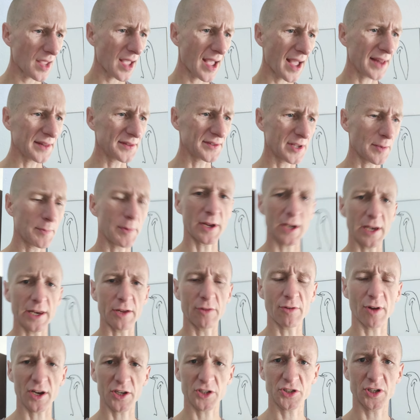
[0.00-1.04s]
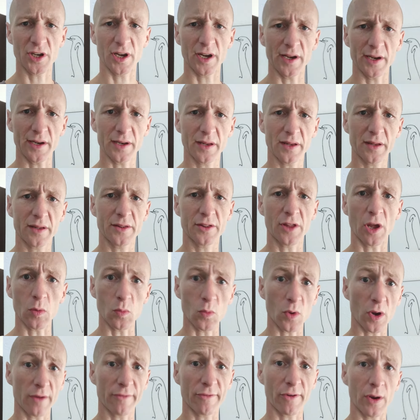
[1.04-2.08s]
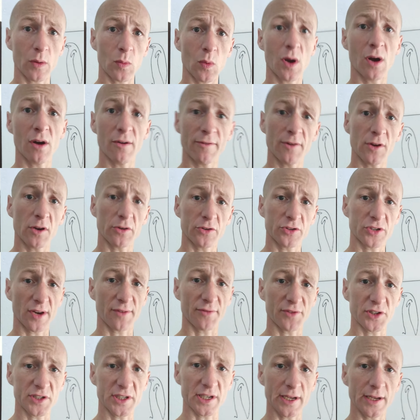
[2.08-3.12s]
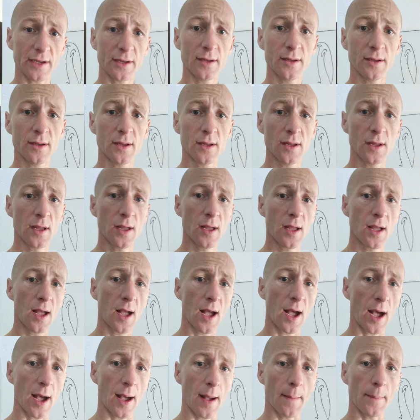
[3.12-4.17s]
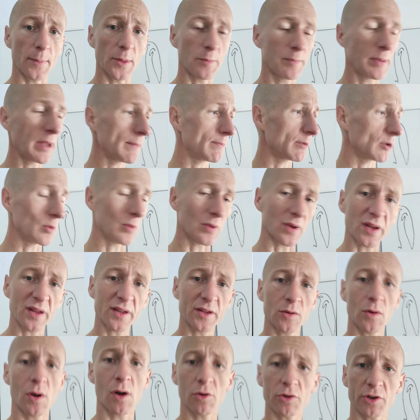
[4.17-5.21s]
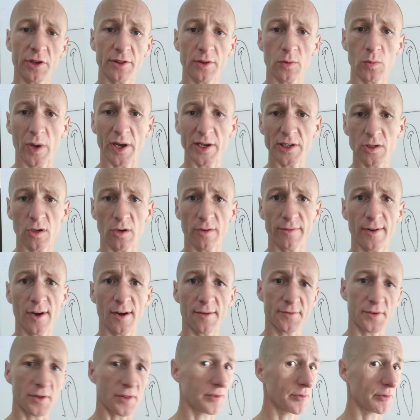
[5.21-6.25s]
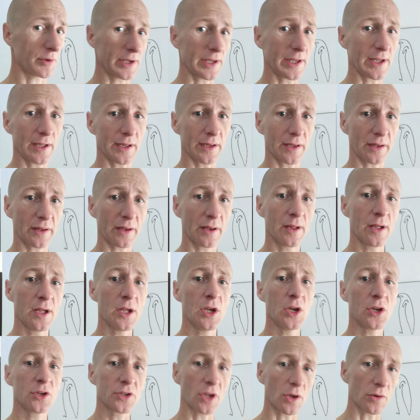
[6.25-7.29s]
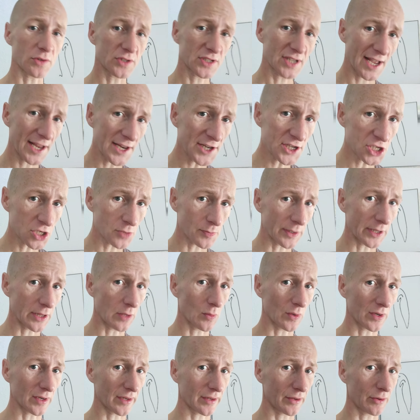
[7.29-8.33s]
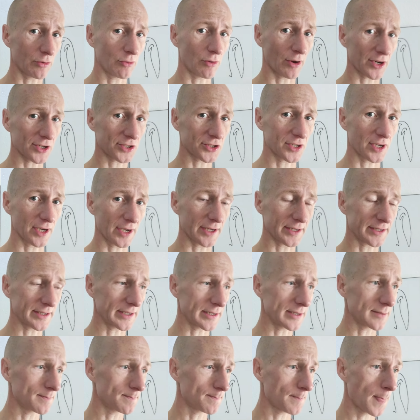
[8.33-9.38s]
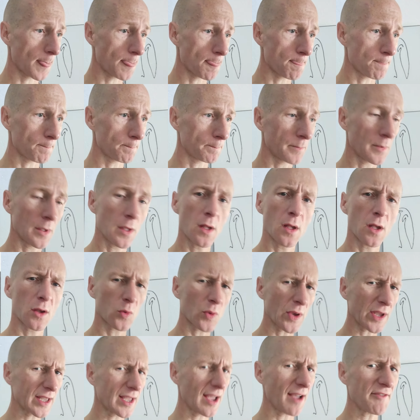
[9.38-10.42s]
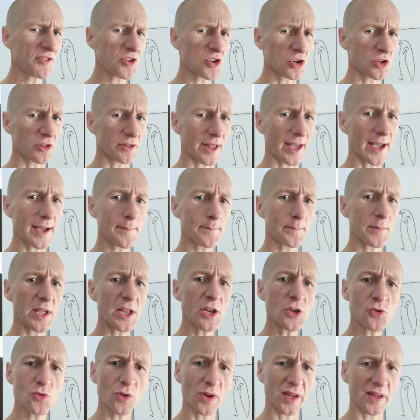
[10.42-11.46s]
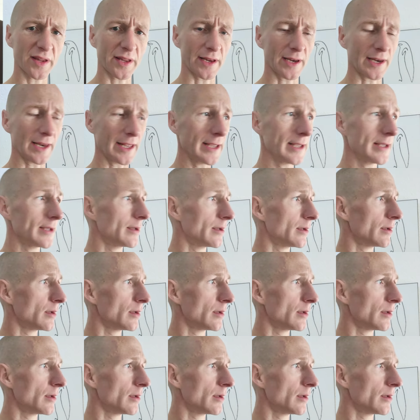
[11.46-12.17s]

And typically crash diets don't work very well for longevity. The people who are still holding the weight off after 3 years don't tend to be the ones who crash dieted. Quick caveat on that, interestingly,